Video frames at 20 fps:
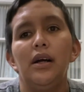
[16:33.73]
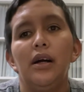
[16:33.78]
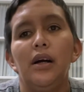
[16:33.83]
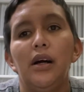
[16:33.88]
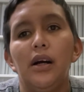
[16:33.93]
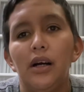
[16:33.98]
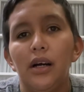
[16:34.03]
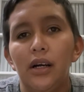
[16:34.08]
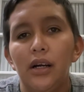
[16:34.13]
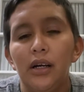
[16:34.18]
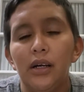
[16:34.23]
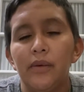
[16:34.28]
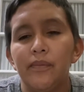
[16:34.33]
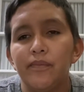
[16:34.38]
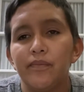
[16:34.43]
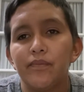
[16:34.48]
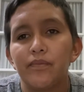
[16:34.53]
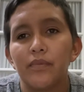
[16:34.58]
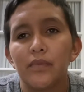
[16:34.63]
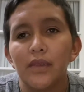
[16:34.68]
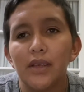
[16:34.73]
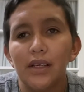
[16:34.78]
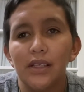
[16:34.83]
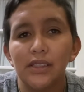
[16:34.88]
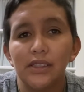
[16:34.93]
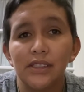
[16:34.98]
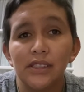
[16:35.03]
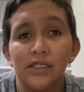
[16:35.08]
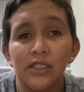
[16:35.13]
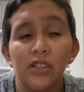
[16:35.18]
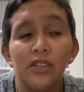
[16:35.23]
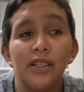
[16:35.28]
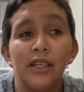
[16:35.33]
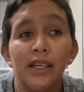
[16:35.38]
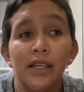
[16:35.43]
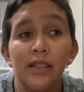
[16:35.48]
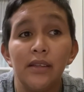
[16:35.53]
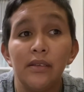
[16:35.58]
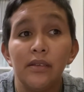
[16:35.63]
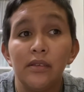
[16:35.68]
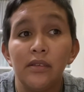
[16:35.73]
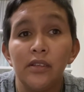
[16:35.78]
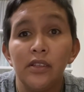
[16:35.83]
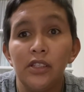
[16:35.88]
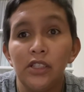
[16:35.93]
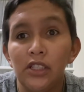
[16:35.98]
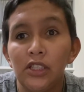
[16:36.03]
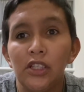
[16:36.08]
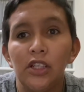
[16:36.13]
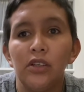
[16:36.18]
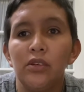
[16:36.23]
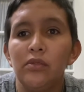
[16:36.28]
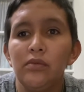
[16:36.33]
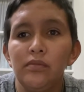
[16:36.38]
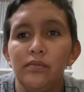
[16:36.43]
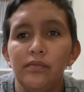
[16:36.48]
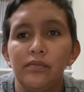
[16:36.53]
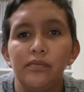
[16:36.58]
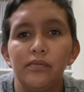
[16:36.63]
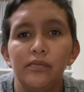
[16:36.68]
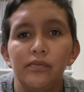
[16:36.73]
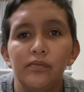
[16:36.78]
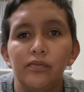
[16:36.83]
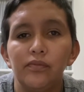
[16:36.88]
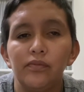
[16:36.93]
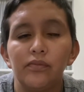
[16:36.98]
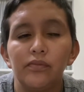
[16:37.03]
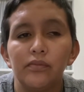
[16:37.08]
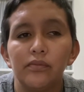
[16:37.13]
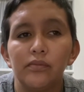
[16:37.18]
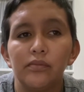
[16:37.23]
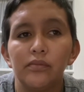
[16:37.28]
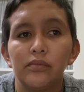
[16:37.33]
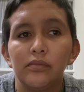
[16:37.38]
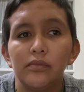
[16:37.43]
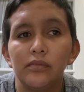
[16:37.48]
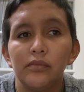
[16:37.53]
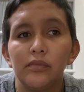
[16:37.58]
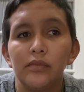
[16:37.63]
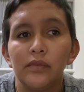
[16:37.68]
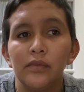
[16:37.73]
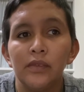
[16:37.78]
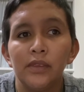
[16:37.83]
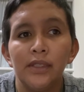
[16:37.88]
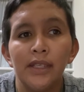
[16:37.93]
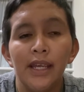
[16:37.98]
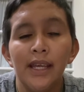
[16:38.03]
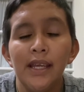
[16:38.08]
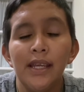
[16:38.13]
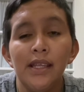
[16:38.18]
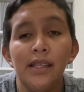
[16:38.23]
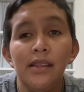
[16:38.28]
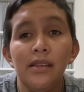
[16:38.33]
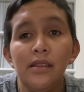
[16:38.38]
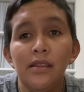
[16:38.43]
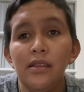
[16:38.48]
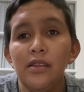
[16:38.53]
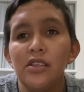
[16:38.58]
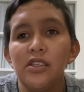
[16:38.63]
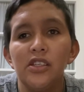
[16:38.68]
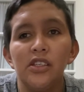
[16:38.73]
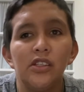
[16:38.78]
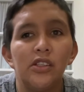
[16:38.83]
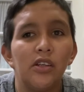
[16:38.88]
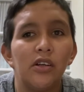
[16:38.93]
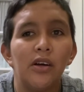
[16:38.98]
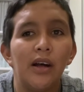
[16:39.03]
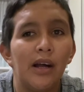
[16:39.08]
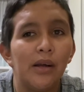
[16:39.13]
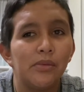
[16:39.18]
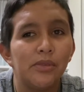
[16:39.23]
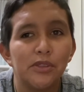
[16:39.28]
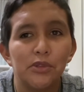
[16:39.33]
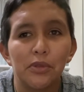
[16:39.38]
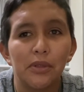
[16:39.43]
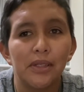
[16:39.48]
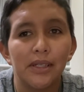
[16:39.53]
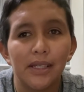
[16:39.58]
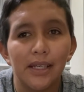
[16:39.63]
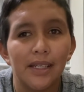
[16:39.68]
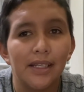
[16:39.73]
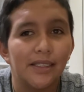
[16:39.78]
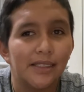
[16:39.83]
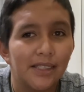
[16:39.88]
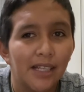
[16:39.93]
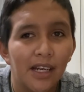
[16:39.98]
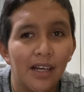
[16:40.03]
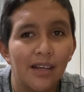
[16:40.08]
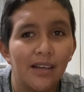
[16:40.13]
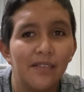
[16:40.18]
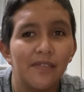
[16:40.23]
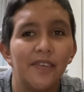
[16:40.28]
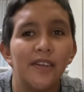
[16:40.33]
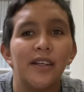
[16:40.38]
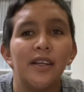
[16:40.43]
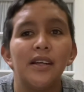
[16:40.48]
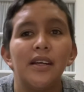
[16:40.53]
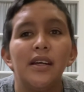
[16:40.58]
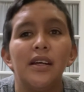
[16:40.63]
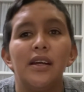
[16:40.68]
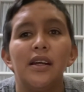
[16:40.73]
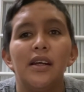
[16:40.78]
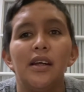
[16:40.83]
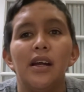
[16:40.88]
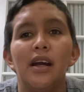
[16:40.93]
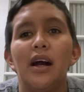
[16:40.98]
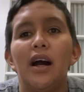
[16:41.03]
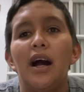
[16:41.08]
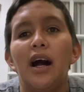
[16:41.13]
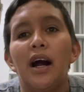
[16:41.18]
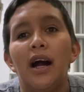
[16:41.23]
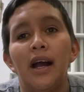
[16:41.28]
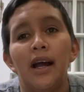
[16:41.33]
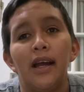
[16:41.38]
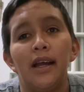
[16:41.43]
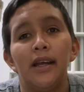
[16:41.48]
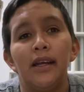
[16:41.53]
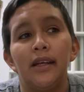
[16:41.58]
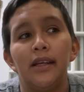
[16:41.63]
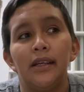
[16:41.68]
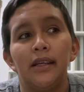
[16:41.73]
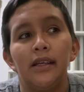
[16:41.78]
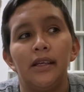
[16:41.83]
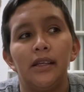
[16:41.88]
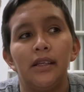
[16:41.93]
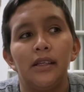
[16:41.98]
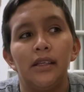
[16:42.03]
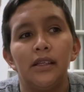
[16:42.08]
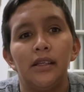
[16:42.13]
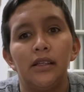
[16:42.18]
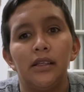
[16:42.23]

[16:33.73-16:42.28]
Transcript: So then, you know, I was really getting tired of it. I